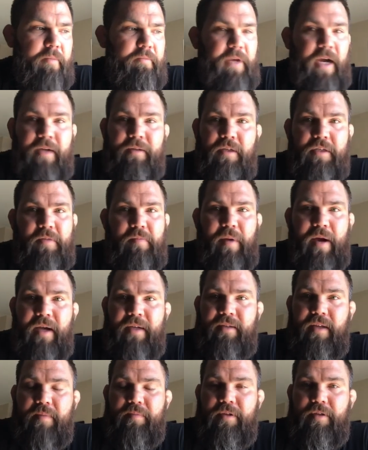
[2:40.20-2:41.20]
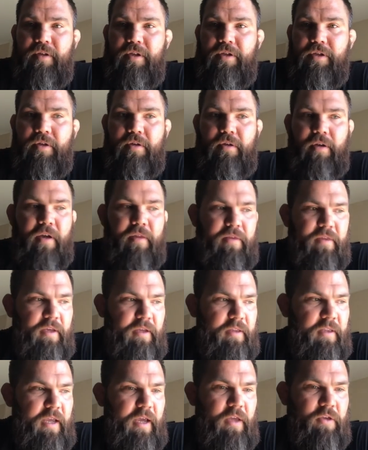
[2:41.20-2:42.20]
I despise that position. I
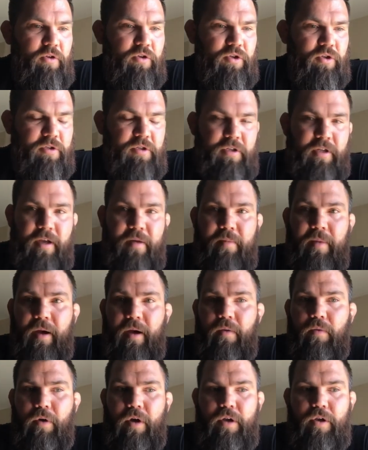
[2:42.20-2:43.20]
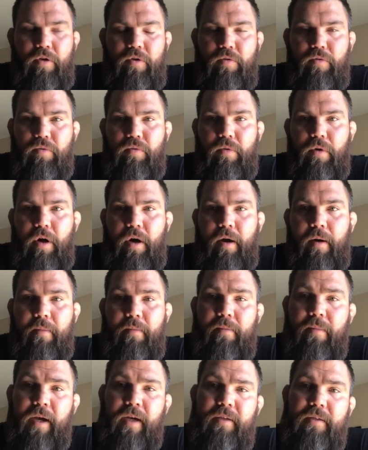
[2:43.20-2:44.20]
think that you should stand by
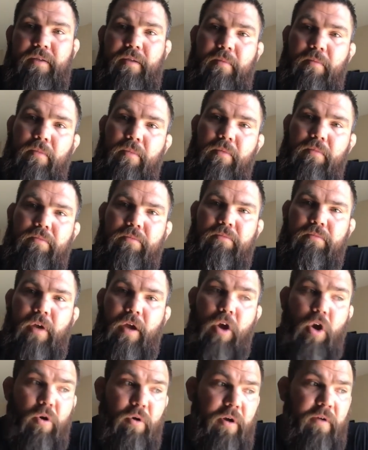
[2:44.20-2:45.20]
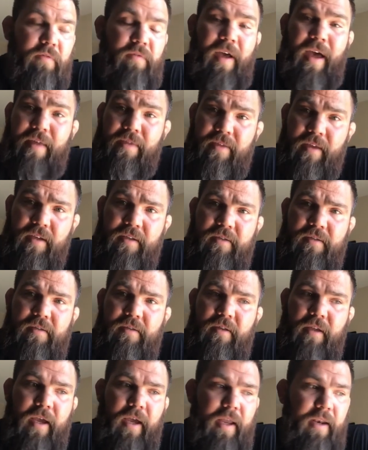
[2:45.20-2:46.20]
by some code of ethics
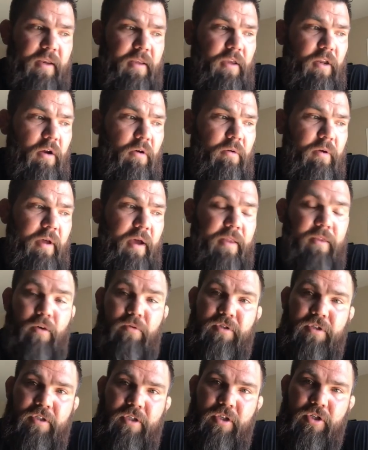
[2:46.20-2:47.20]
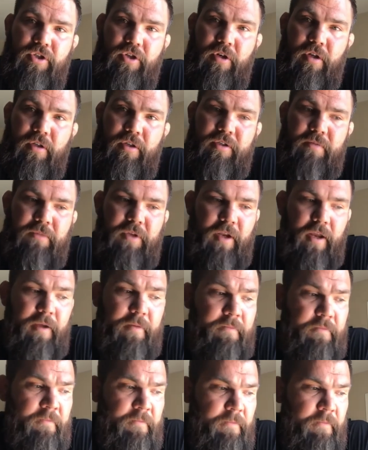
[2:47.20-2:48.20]
that, I don't see in journalism today.
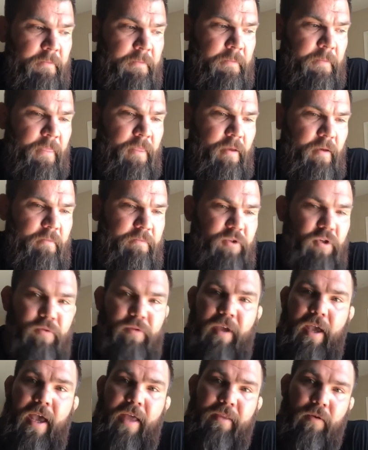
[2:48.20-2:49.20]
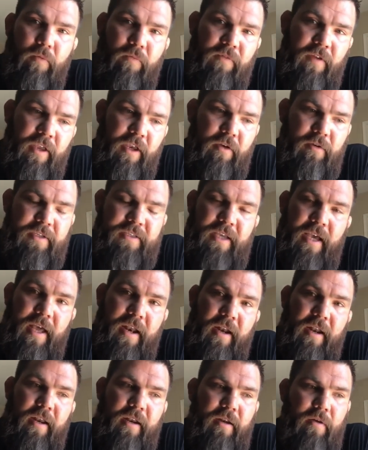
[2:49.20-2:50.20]
So the video is
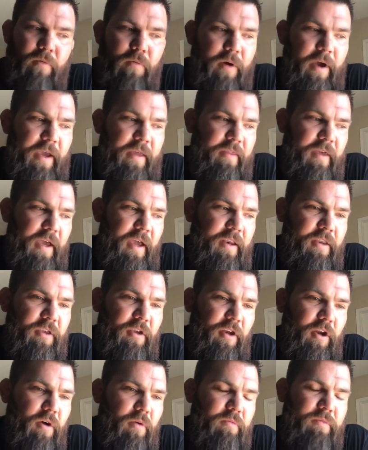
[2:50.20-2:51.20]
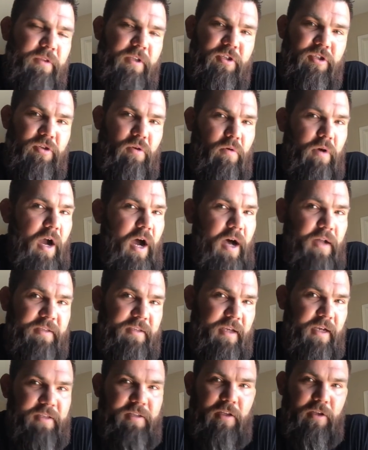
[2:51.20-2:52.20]
edited in a way that, there's no
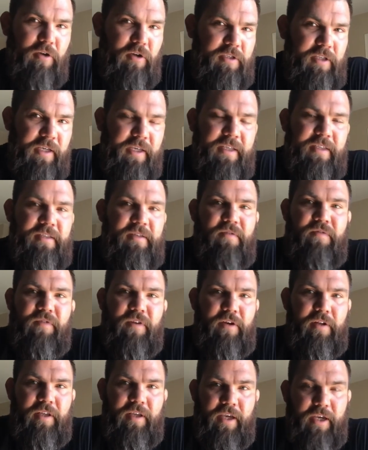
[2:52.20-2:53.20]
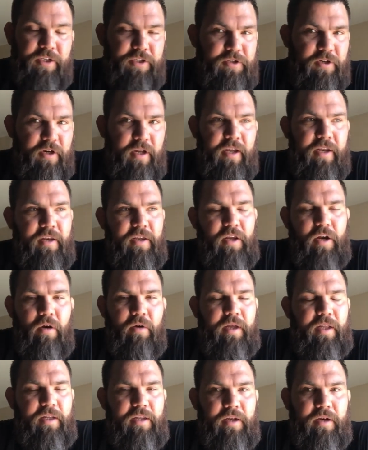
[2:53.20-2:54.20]
context. It looks like he's severely injured,
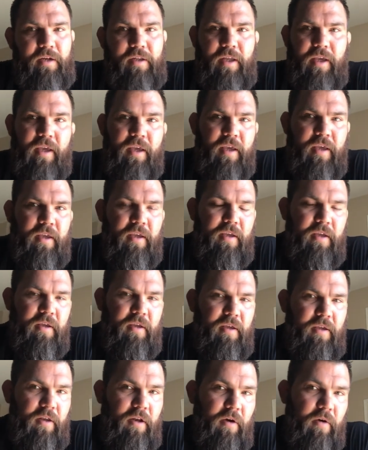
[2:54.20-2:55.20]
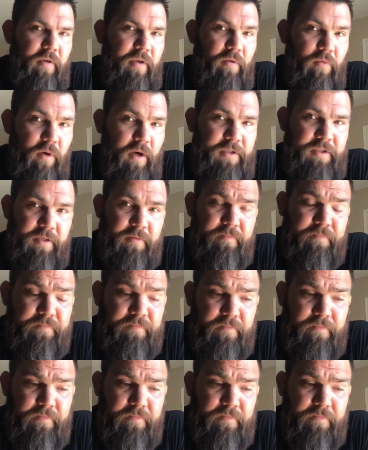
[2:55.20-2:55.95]
and, clearly, he wasn't.